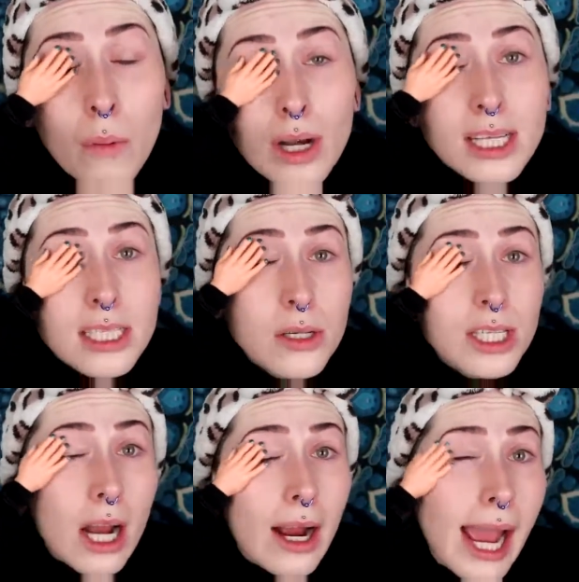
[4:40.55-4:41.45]
We're just
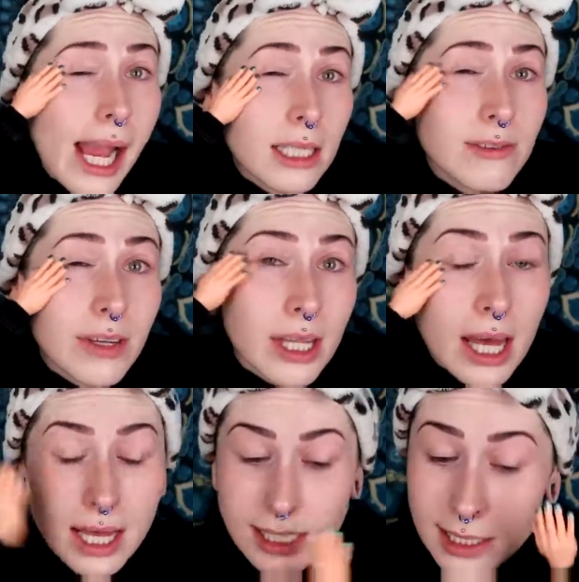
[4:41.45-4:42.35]
using our hands for
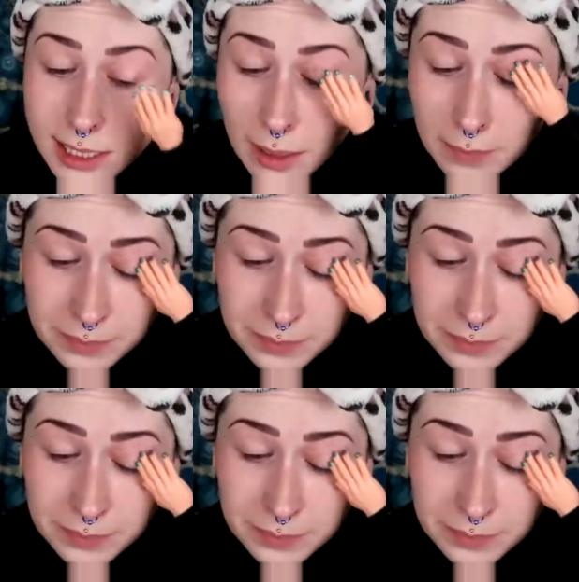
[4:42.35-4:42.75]
this.